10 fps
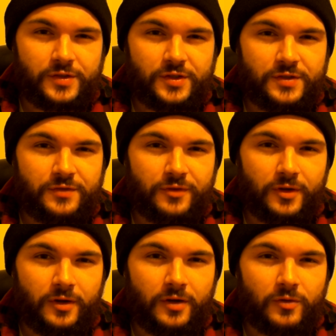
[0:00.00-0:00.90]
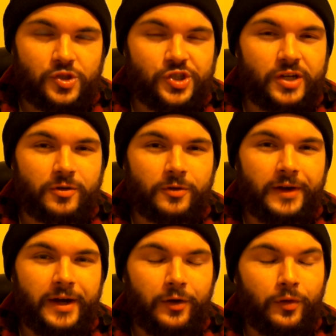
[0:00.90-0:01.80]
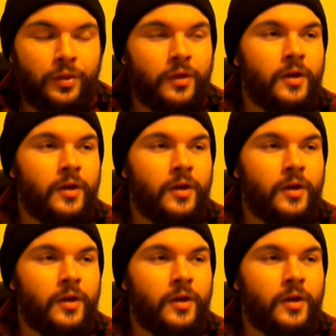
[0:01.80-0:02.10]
just for general health.